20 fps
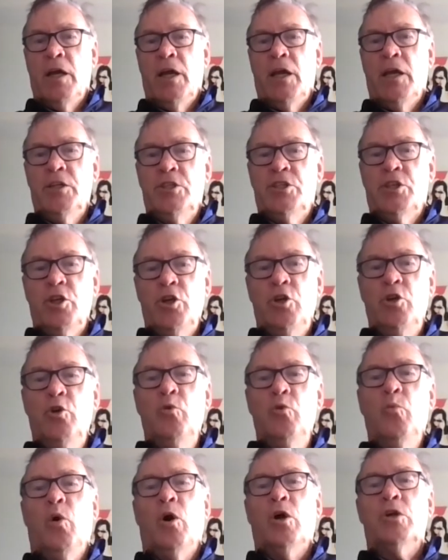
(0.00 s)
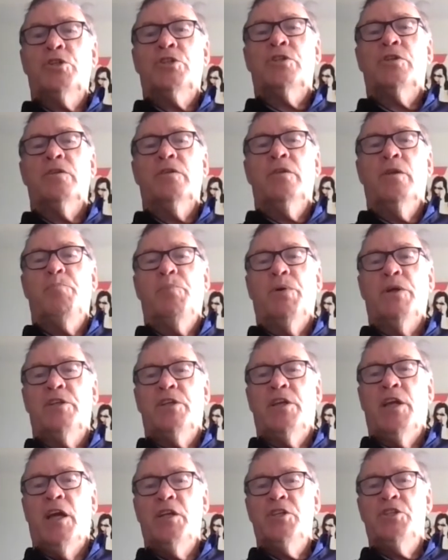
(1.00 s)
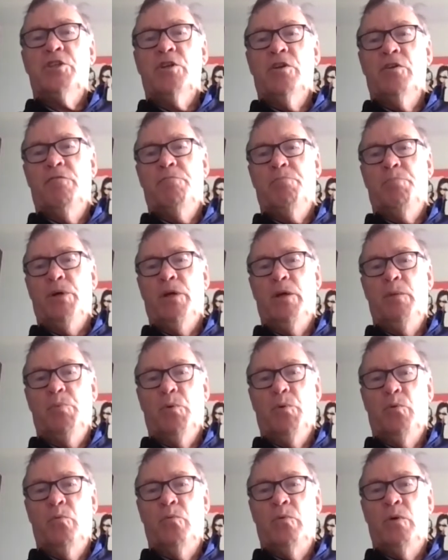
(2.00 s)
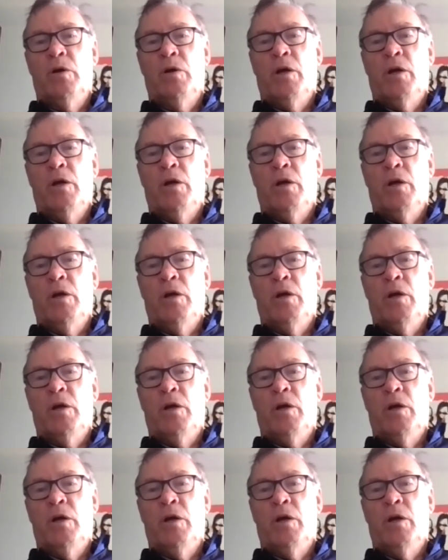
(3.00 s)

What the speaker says: is you watch the potential of people